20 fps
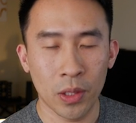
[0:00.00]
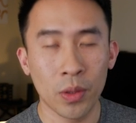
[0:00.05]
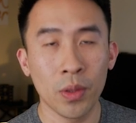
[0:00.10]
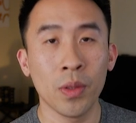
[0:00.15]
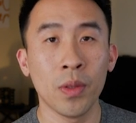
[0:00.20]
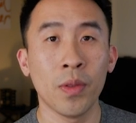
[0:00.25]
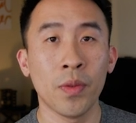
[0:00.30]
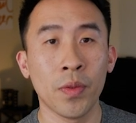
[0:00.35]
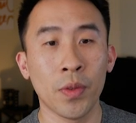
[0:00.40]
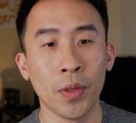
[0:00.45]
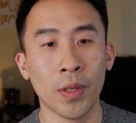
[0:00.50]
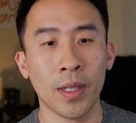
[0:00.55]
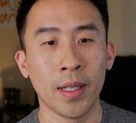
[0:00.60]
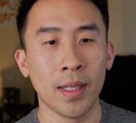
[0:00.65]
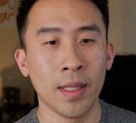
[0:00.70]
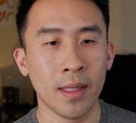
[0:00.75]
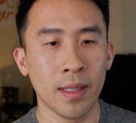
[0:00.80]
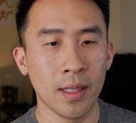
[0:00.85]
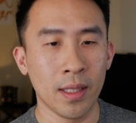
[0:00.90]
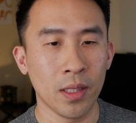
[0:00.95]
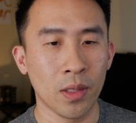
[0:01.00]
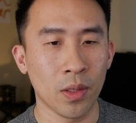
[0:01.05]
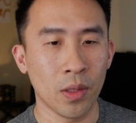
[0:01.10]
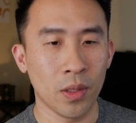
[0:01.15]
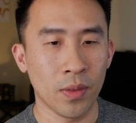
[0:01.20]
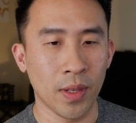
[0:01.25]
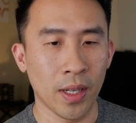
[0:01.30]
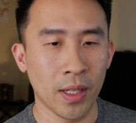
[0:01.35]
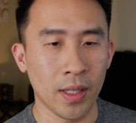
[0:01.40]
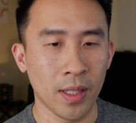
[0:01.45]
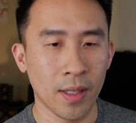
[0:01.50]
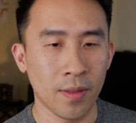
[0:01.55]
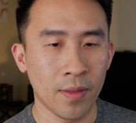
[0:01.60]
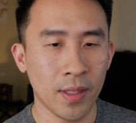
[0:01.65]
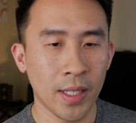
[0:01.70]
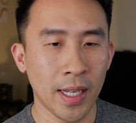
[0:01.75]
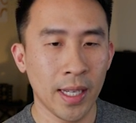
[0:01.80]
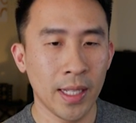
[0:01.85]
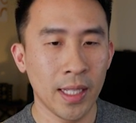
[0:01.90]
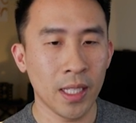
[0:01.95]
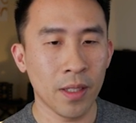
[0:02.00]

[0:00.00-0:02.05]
true for the search value of 10.